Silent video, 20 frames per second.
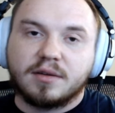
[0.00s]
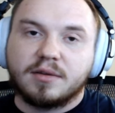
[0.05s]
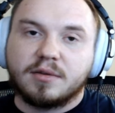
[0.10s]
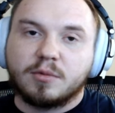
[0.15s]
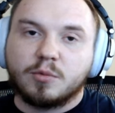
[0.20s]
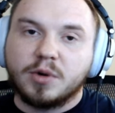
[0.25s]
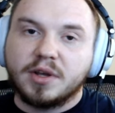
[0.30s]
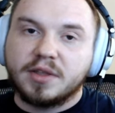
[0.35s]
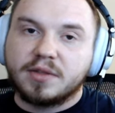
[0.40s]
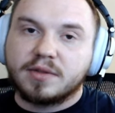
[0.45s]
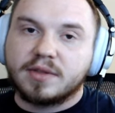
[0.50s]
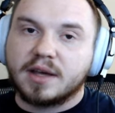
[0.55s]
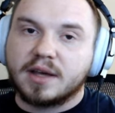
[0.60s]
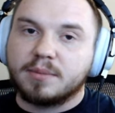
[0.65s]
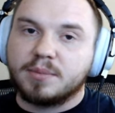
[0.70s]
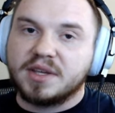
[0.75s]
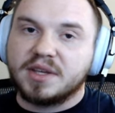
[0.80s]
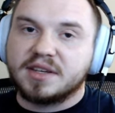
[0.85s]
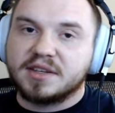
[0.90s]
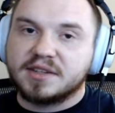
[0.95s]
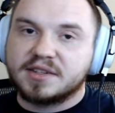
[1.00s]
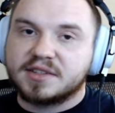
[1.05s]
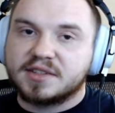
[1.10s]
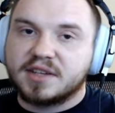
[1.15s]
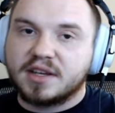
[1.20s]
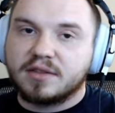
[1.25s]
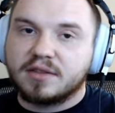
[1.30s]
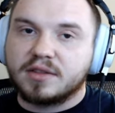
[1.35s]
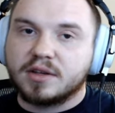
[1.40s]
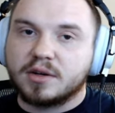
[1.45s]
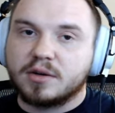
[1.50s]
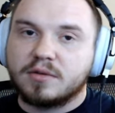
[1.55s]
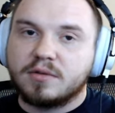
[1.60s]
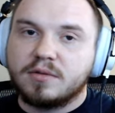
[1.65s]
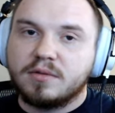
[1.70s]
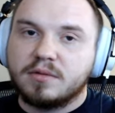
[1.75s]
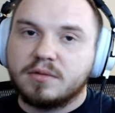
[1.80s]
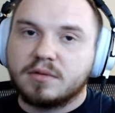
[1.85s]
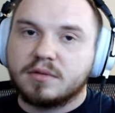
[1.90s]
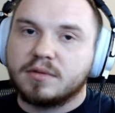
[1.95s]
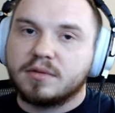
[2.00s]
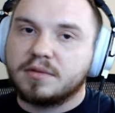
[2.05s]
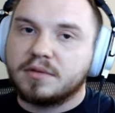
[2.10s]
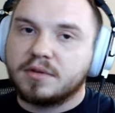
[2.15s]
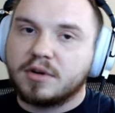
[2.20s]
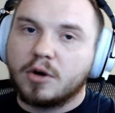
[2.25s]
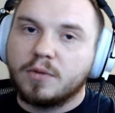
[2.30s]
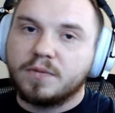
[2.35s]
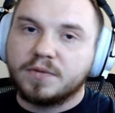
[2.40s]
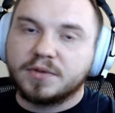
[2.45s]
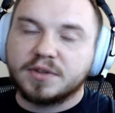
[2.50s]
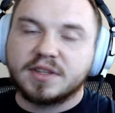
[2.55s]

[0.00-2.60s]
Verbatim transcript: With that being said though, hopefully